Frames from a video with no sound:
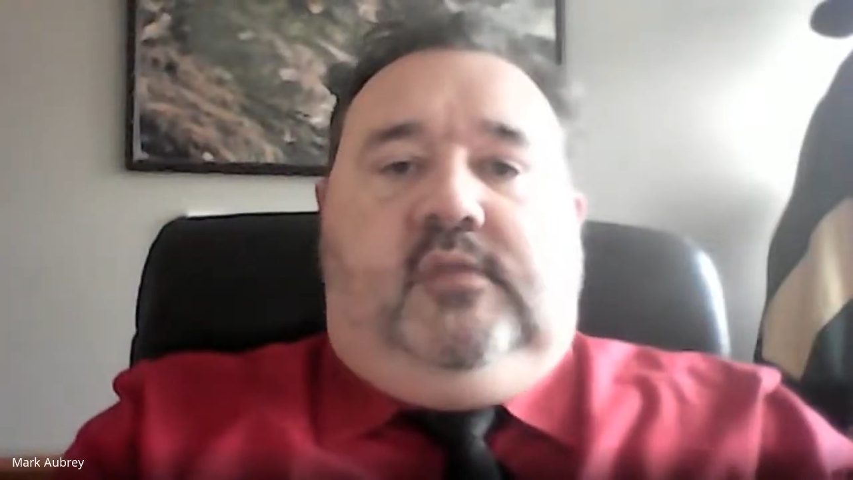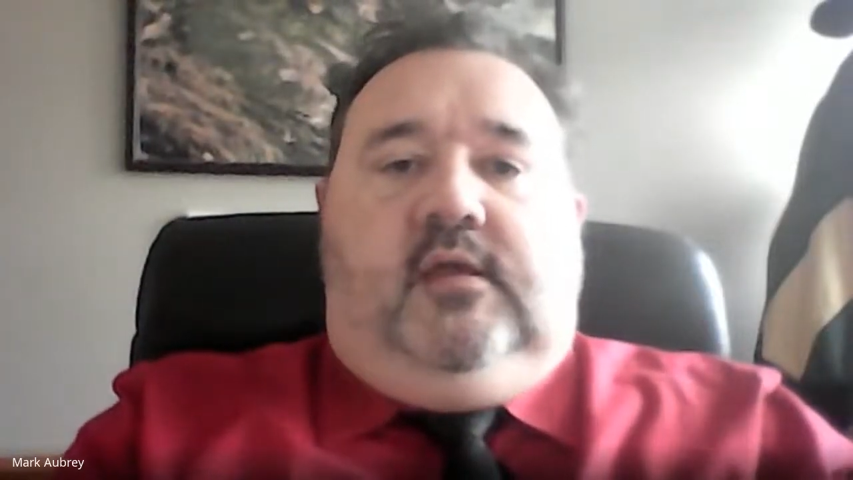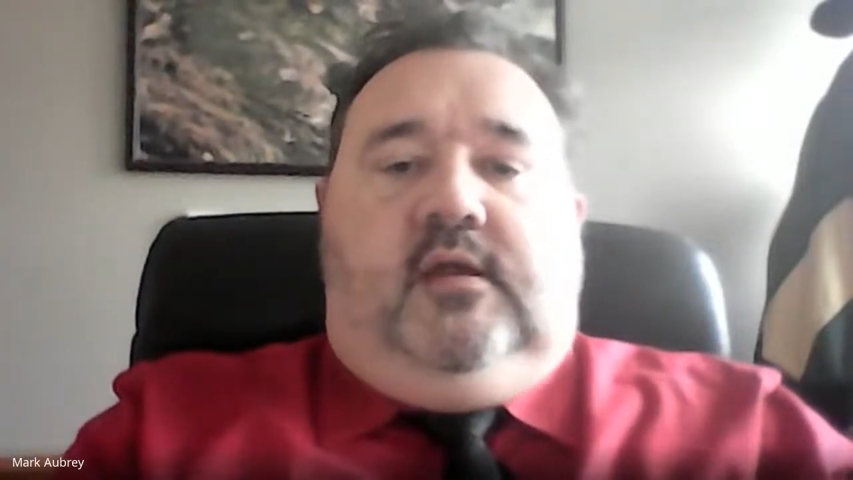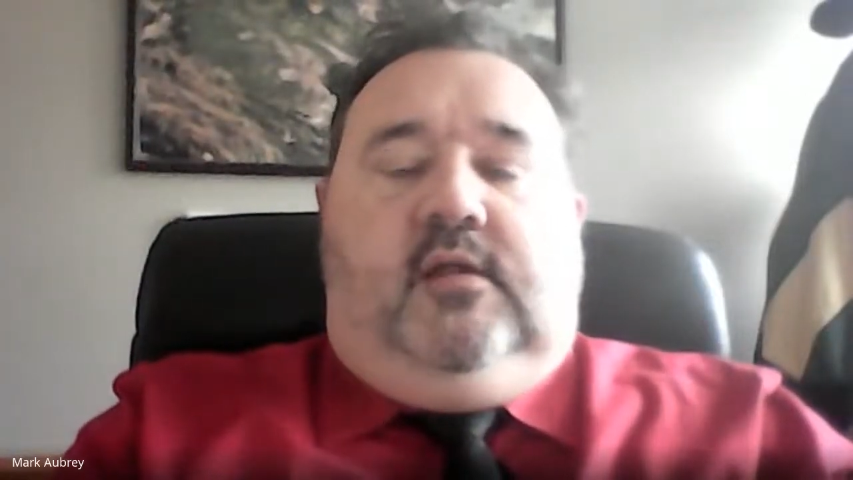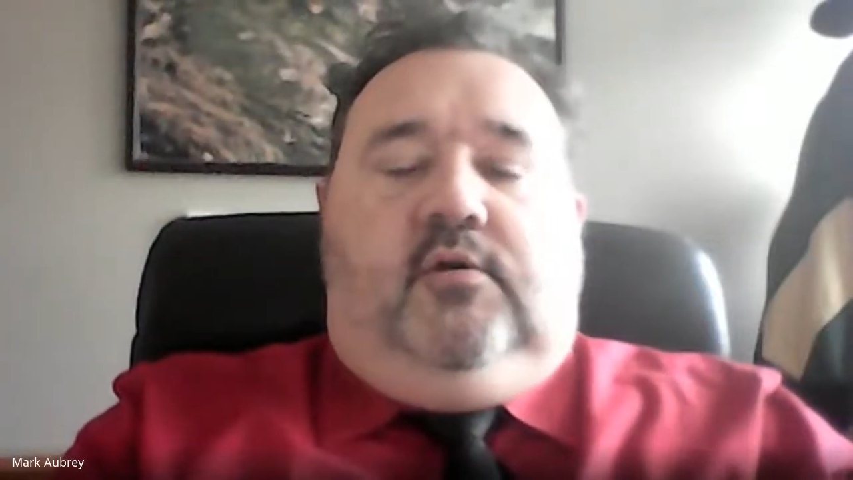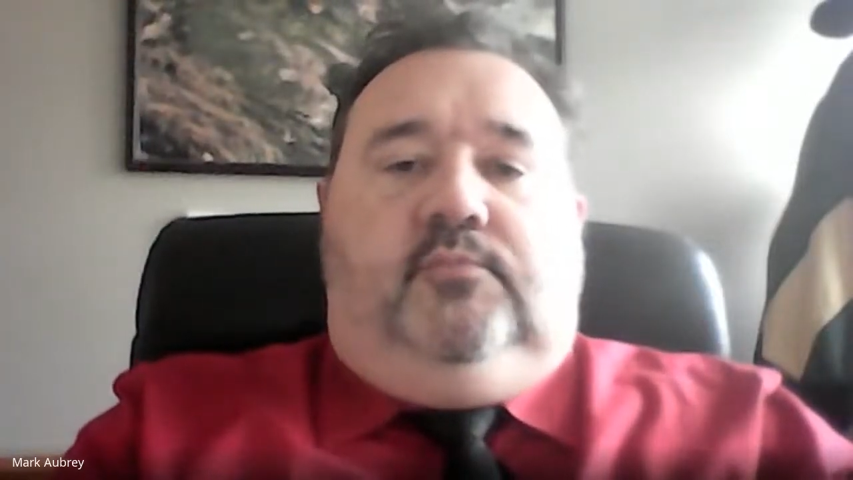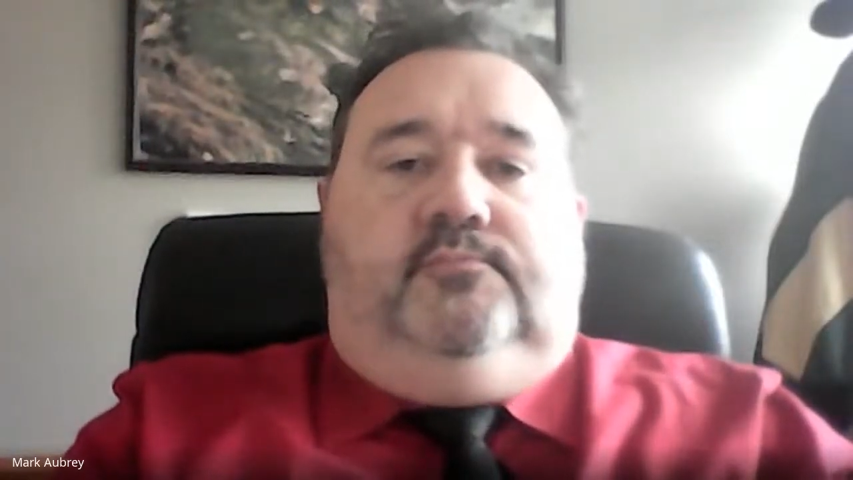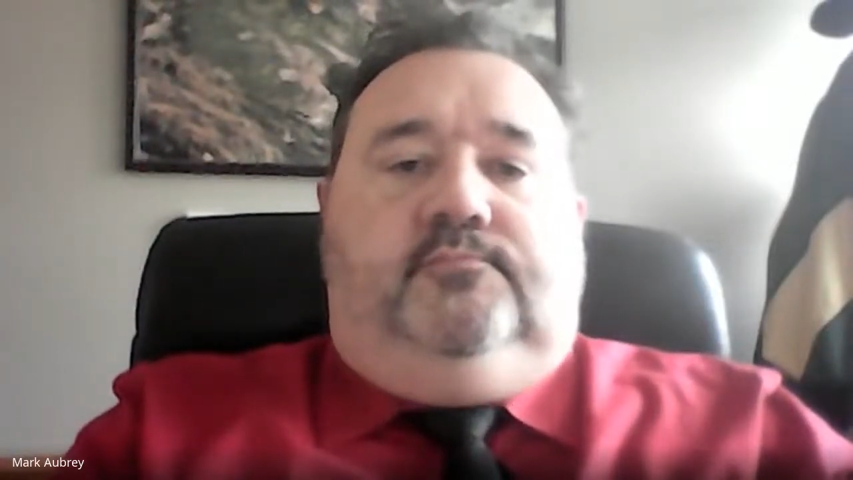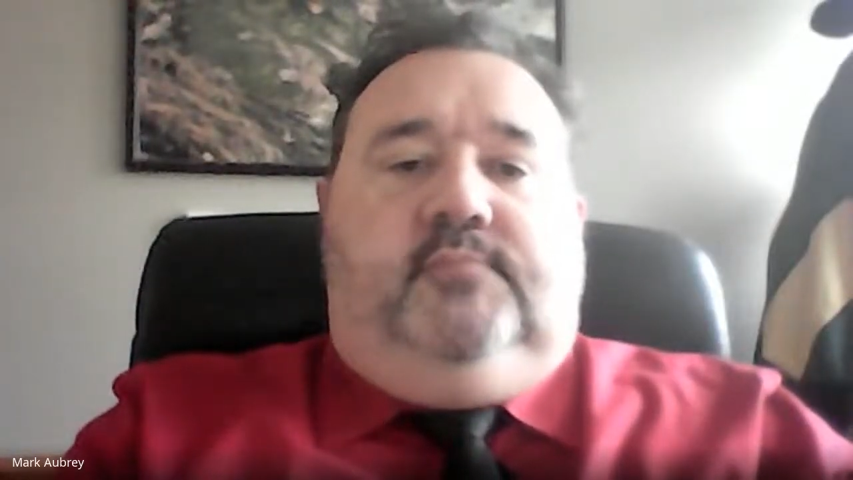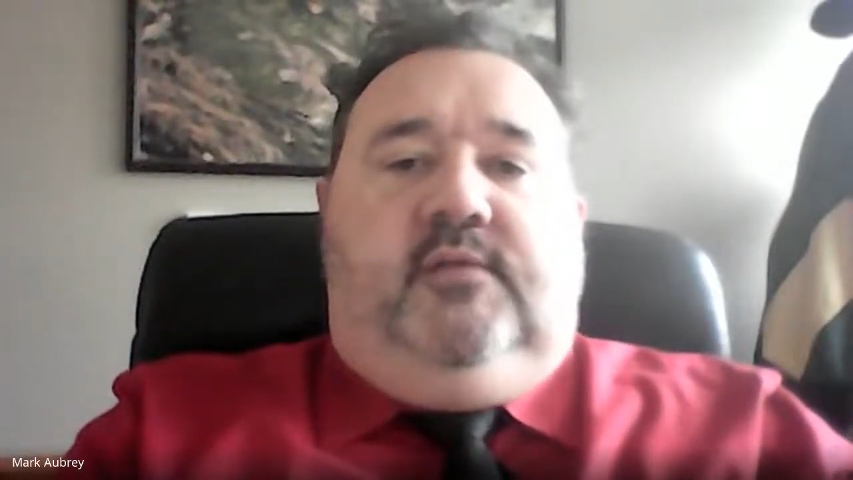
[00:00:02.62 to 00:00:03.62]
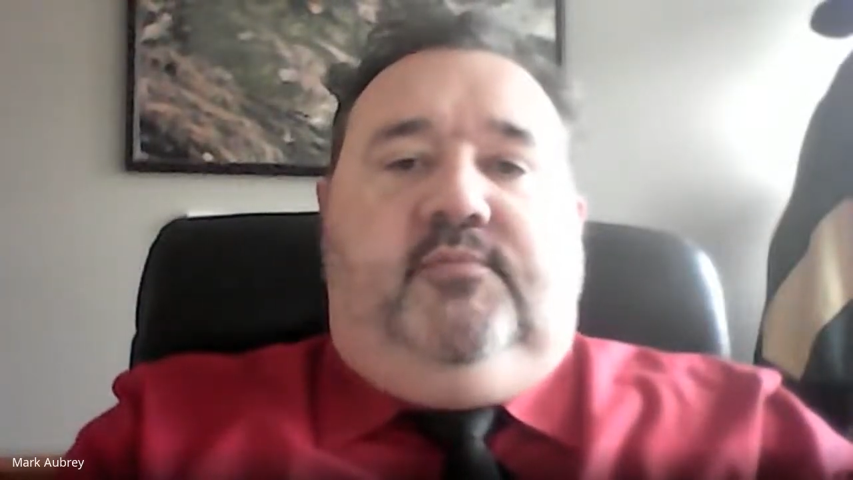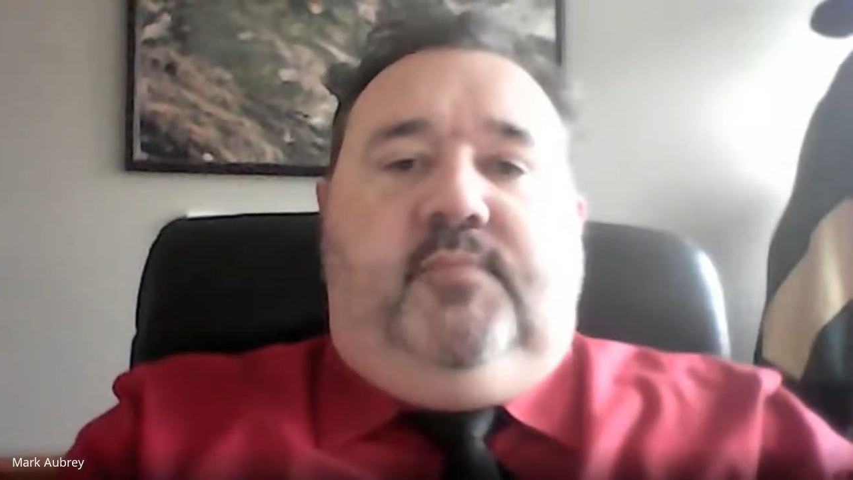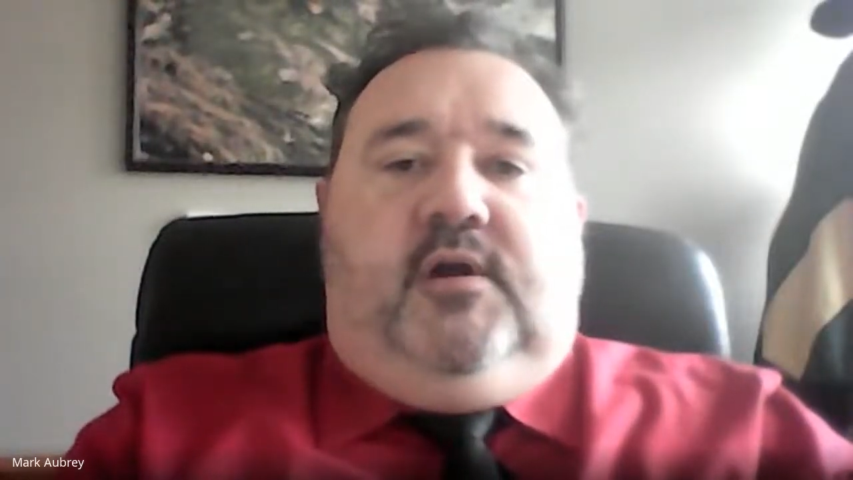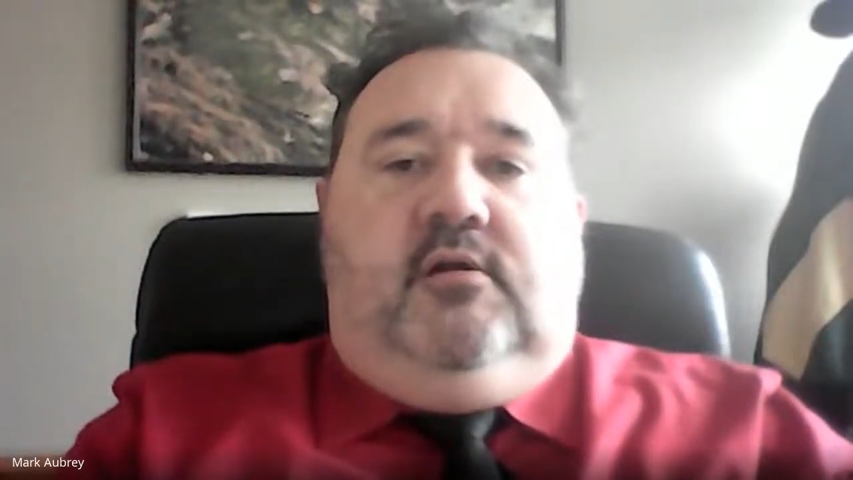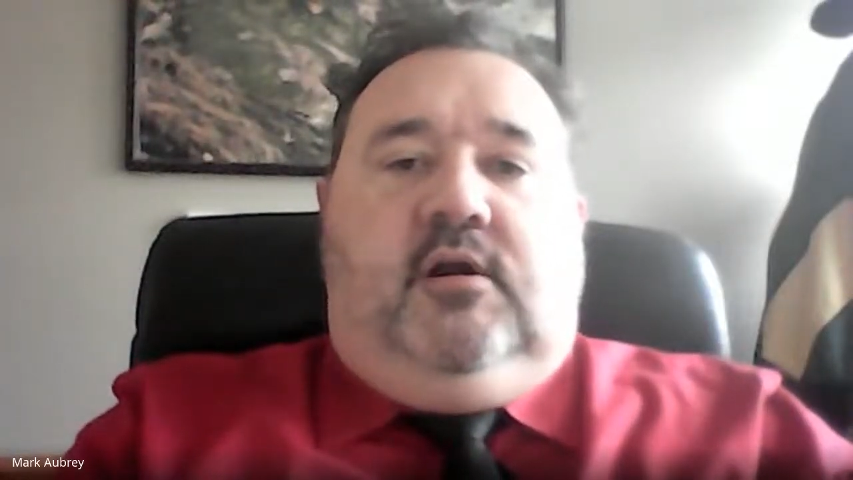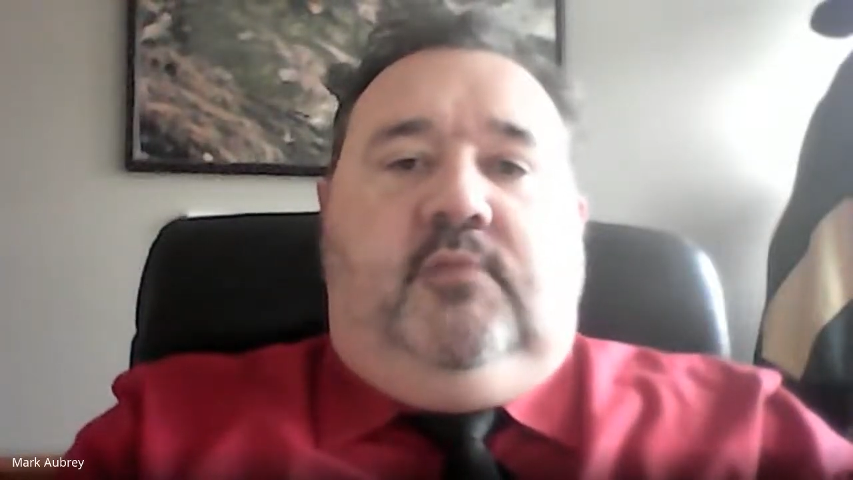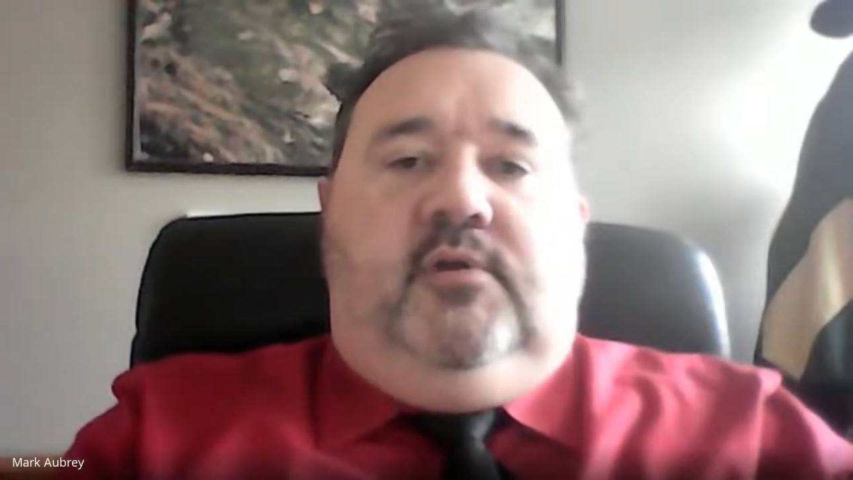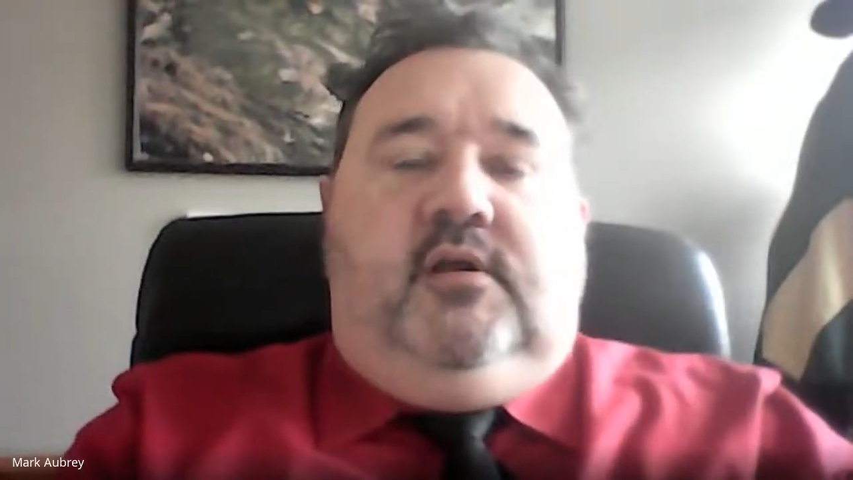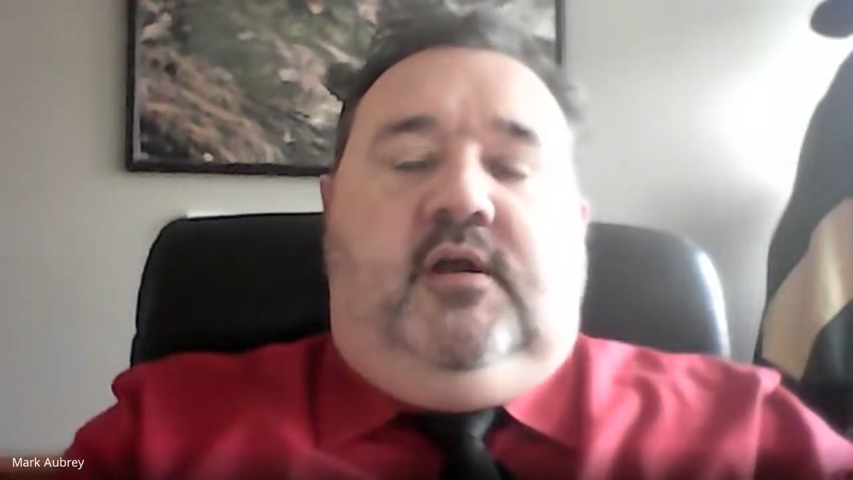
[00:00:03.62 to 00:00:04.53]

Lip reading: Hello, my name is Mark Aubrey.